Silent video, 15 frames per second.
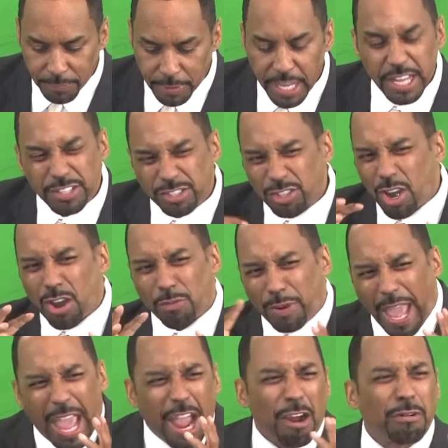Esau,
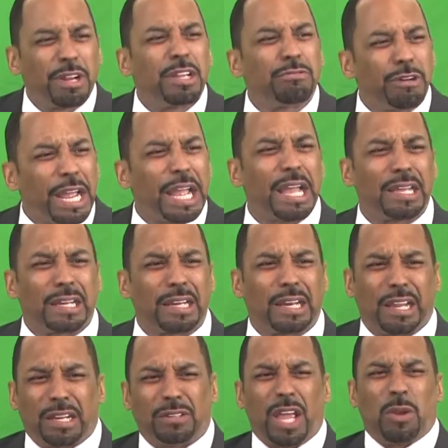hairy and red and,
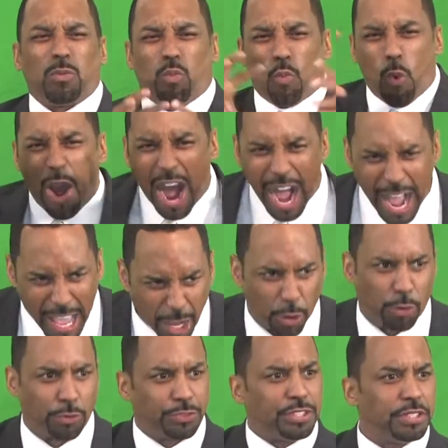and, and
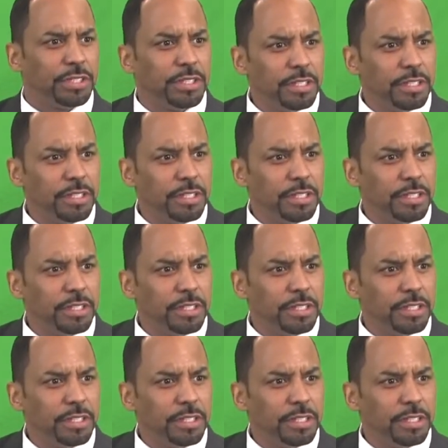wild,